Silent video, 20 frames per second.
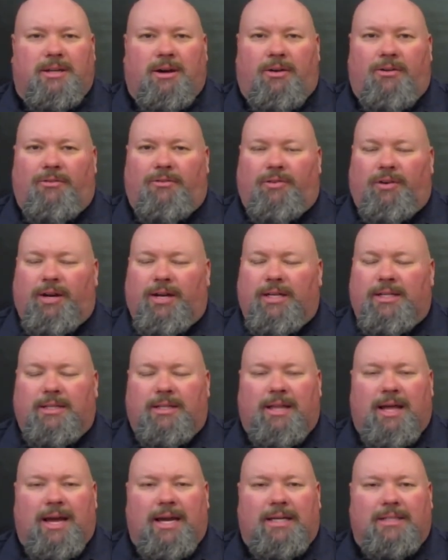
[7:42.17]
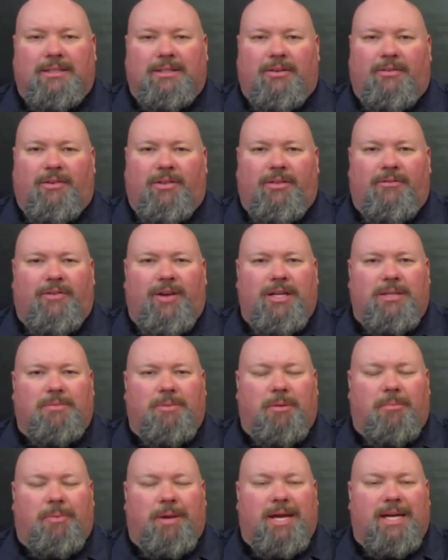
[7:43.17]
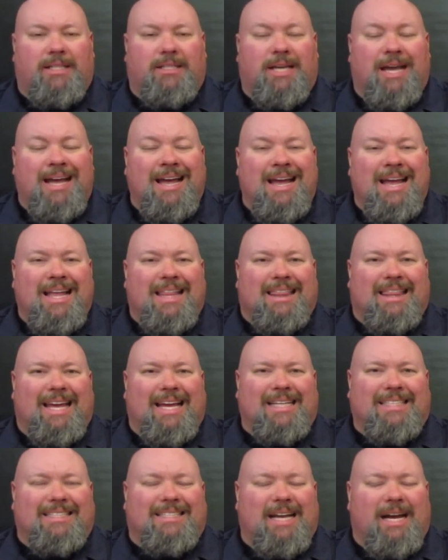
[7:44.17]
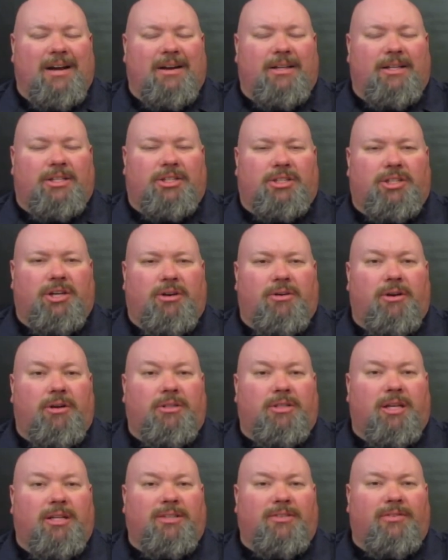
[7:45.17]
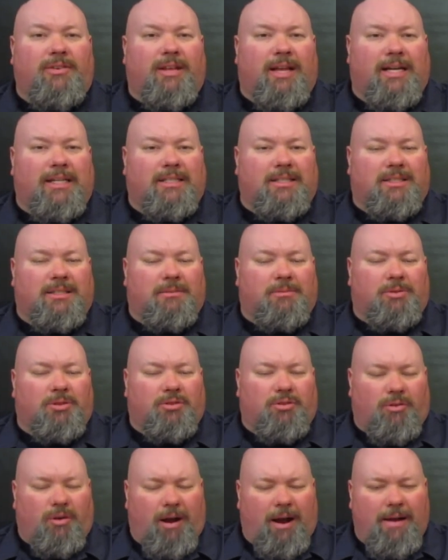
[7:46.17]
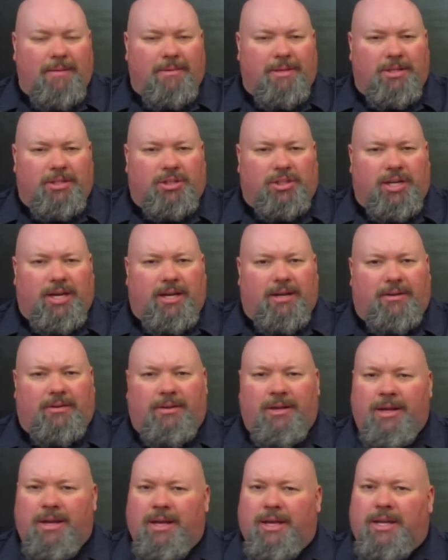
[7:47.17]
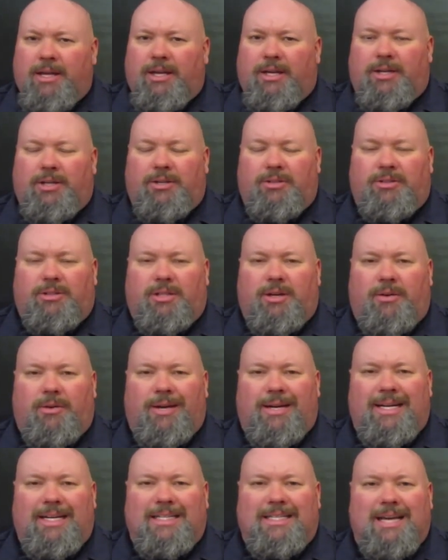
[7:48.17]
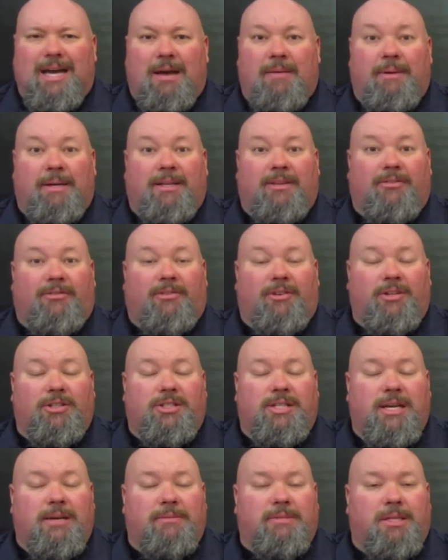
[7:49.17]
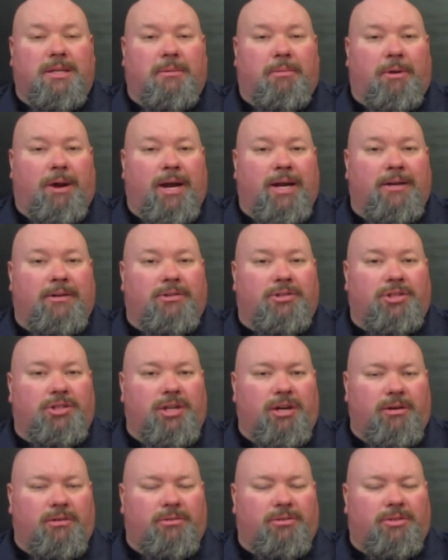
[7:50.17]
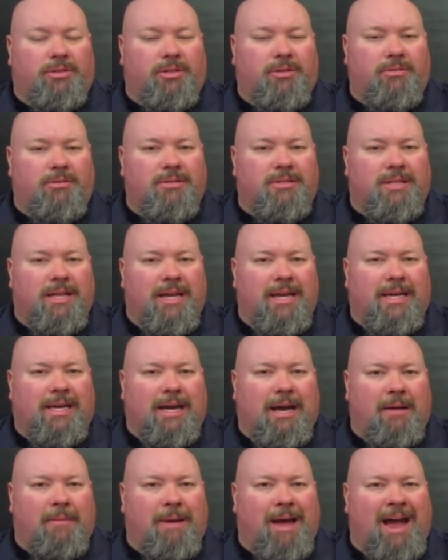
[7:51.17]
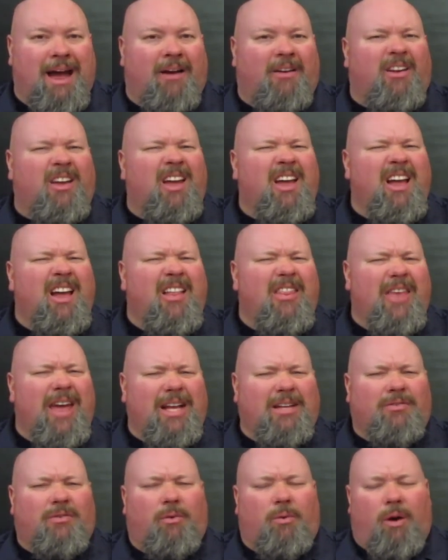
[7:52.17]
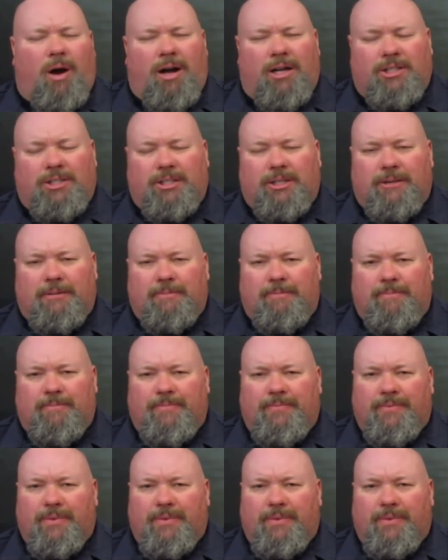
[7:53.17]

Don't forget to like us over on the Facebook page. Links down in the show notes. Also, if you'd like to subscribe to the channel, you can do so at any time and get the first dibs on the brand new shows as soon as they come out. Thanks for watching.